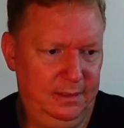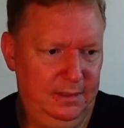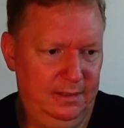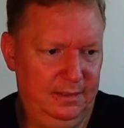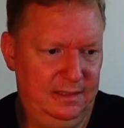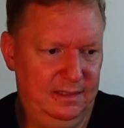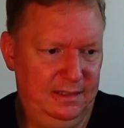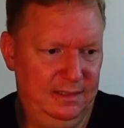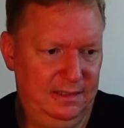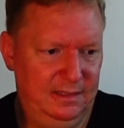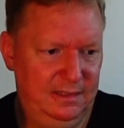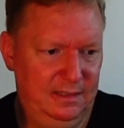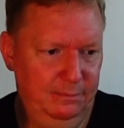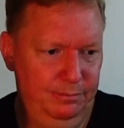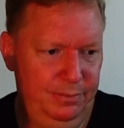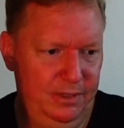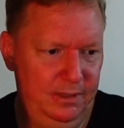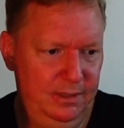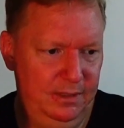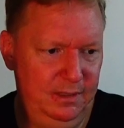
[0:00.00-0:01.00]

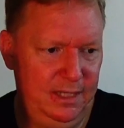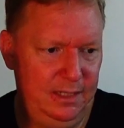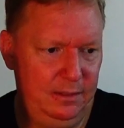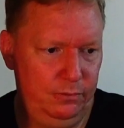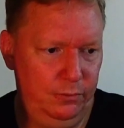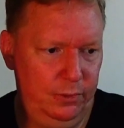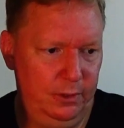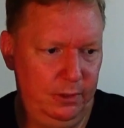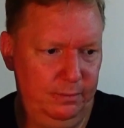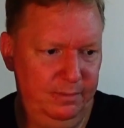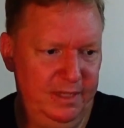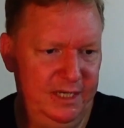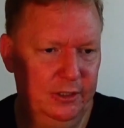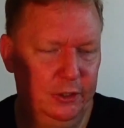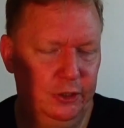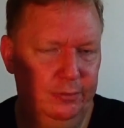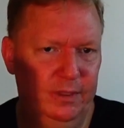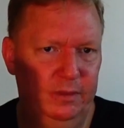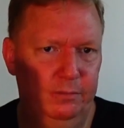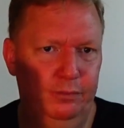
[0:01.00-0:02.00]
Simple Network
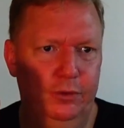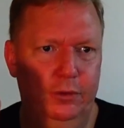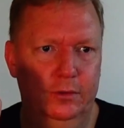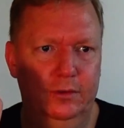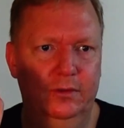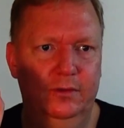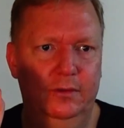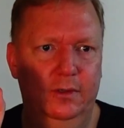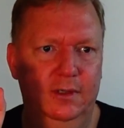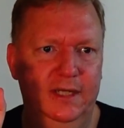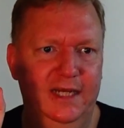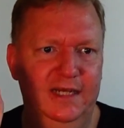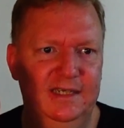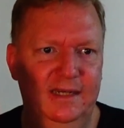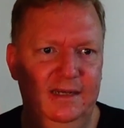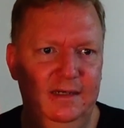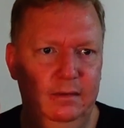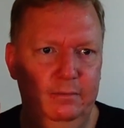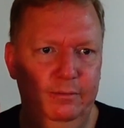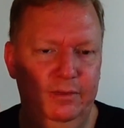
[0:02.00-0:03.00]
Management Protocol,
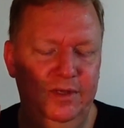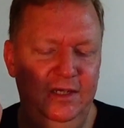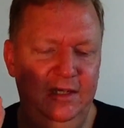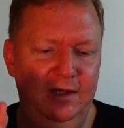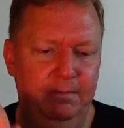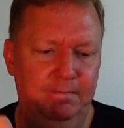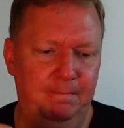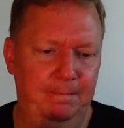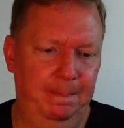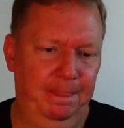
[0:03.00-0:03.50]
SNMP.